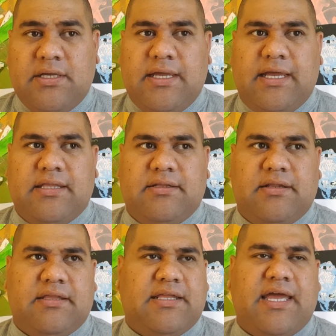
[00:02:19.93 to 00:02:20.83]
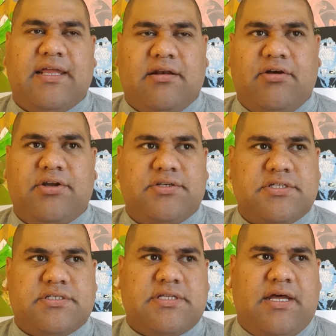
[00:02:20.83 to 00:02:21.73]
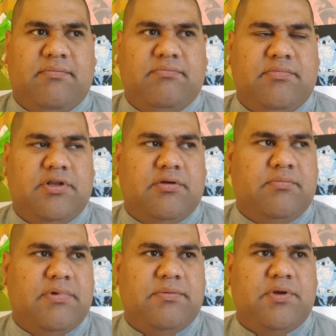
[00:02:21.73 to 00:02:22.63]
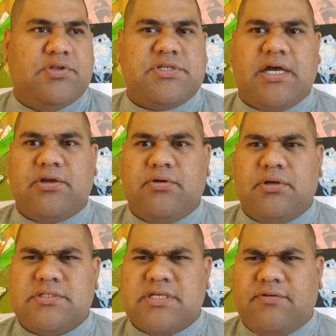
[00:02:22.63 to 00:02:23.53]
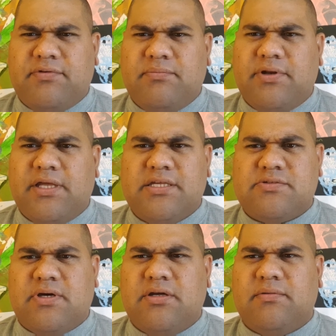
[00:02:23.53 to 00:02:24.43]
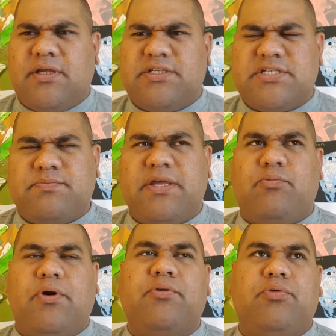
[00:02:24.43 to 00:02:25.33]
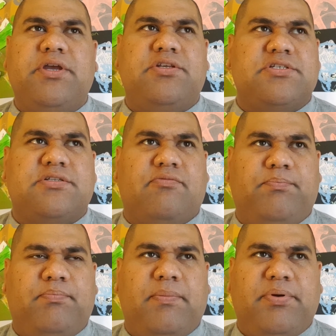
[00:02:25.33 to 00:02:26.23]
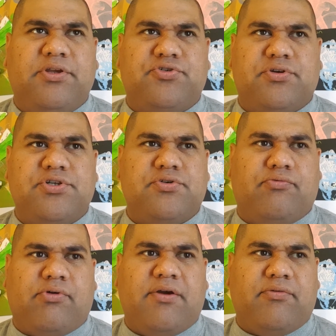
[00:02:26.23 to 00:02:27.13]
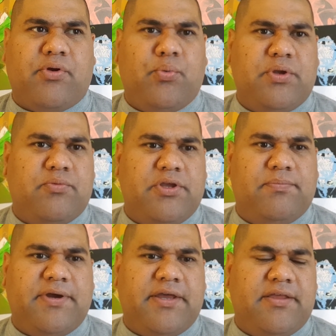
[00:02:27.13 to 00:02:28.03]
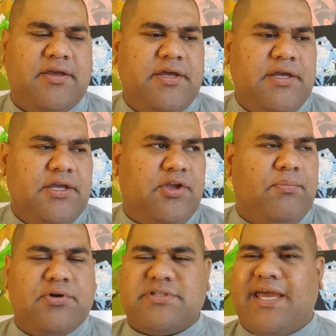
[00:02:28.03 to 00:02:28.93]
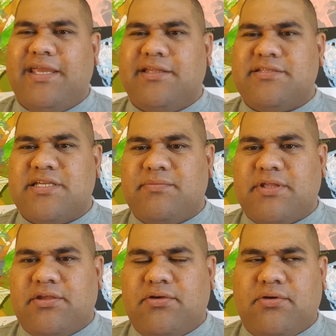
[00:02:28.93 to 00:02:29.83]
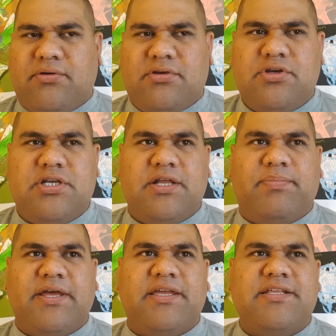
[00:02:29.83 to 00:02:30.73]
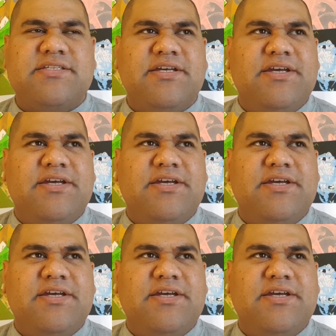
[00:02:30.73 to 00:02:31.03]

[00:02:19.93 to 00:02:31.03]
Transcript: and they had a lot of just maybe Otago and Southland play as well, and like just make one week just a big traditional rivalry week where you play your most hated team that you usually play against.